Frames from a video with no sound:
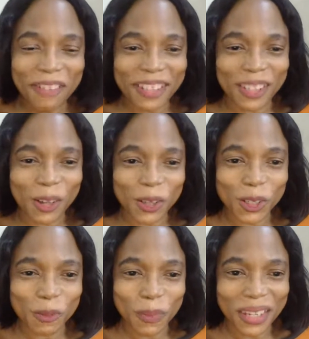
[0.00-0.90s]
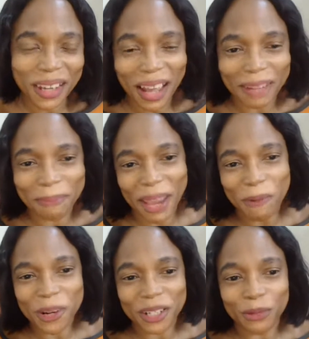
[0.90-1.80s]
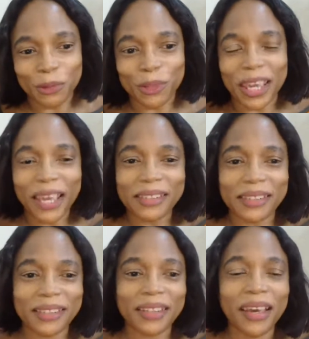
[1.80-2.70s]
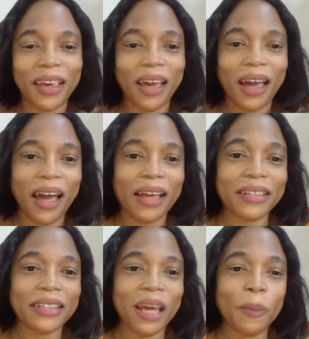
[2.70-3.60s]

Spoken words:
it's just me and my wonderful guest, and